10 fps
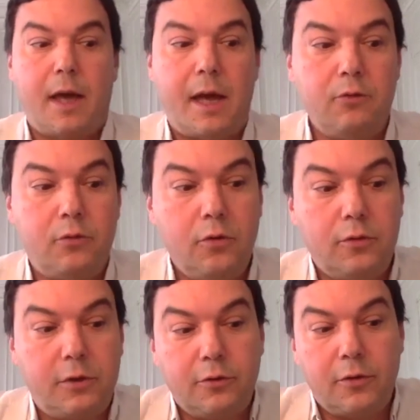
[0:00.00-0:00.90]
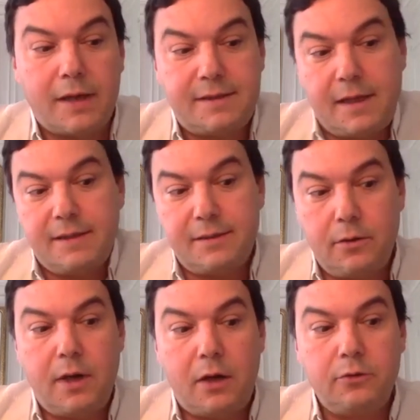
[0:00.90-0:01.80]
outlook, you know, has, has
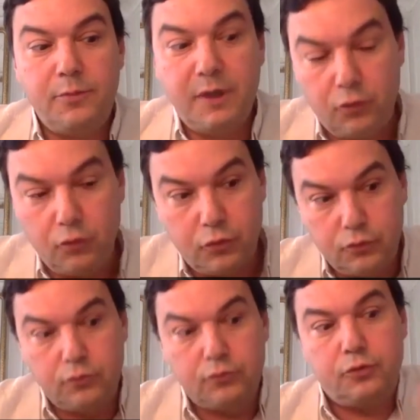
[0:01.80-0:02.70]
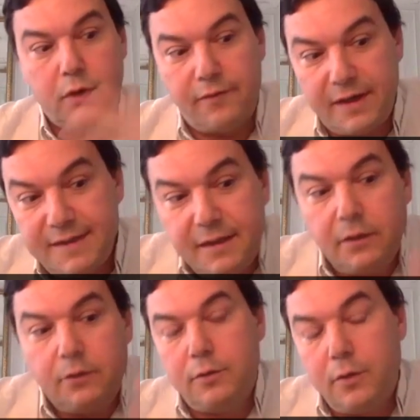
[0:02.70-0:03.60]
allowed me to to to have, I
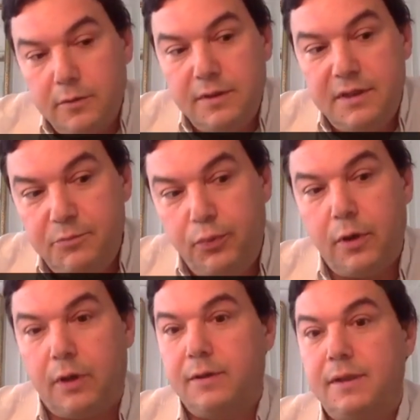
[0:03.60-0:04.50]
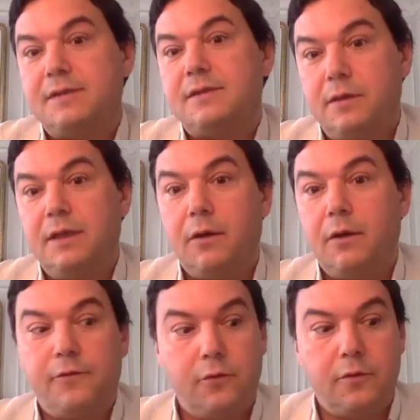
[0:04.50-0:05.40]
think, a, a deeper understanding of
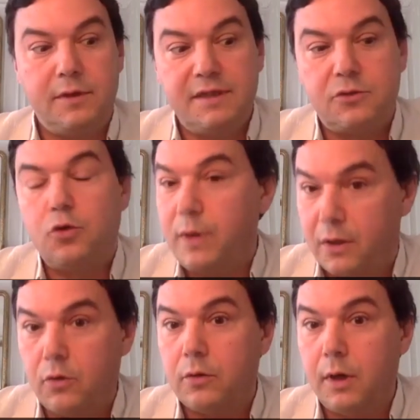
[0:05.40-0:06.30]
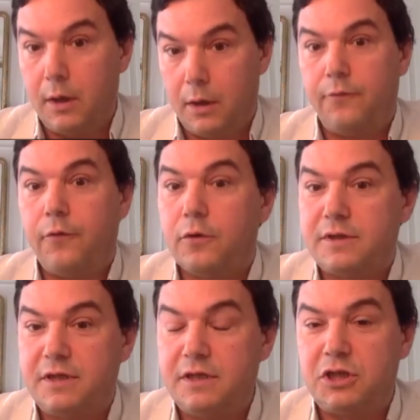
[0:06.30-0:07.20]
the historical forces
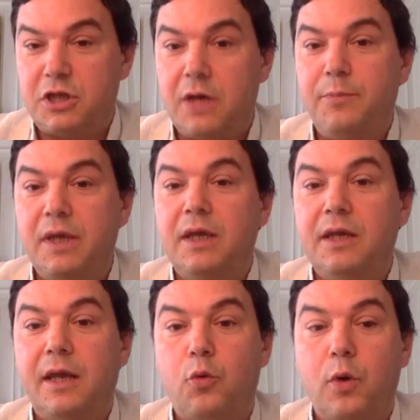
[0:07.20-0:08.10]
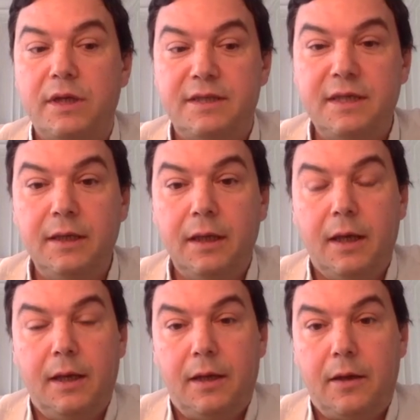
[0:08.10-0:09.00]
shaping inequality.
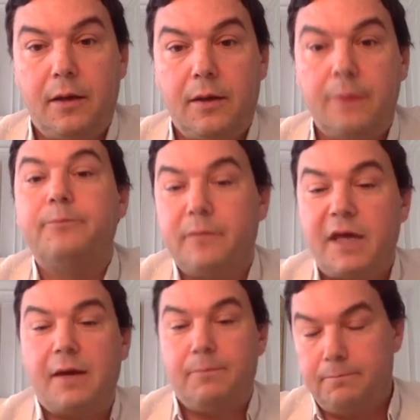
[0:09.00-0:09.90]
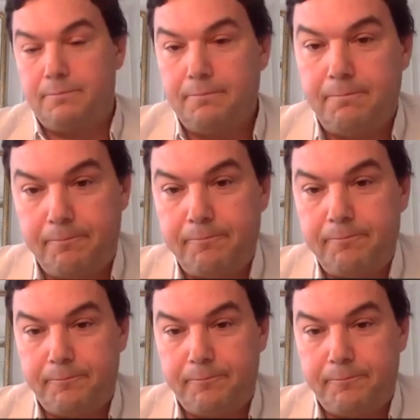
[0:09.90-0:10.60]
Uh, yeah, yeah,